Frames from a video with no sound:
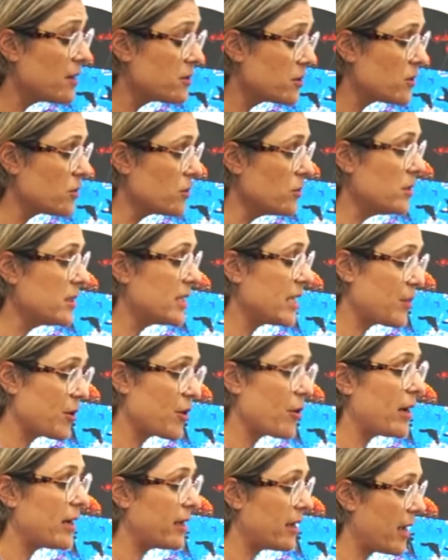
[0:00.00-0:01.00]

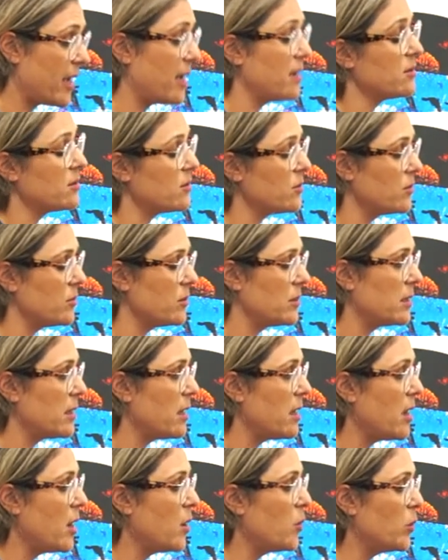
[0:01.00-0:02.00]
councils, democratic
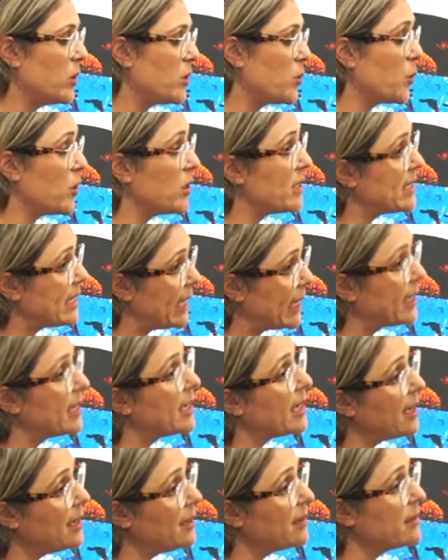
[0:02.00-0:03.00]
councils, which were
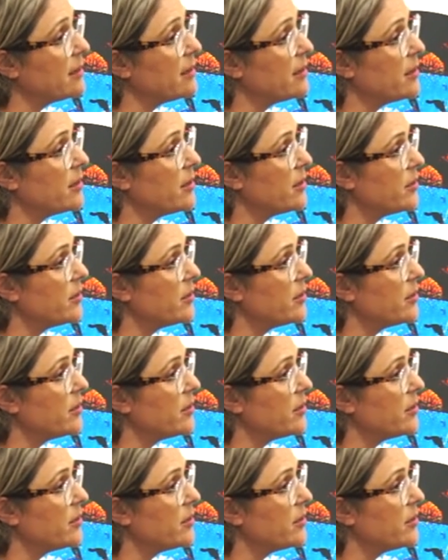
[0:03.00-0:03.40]
secular.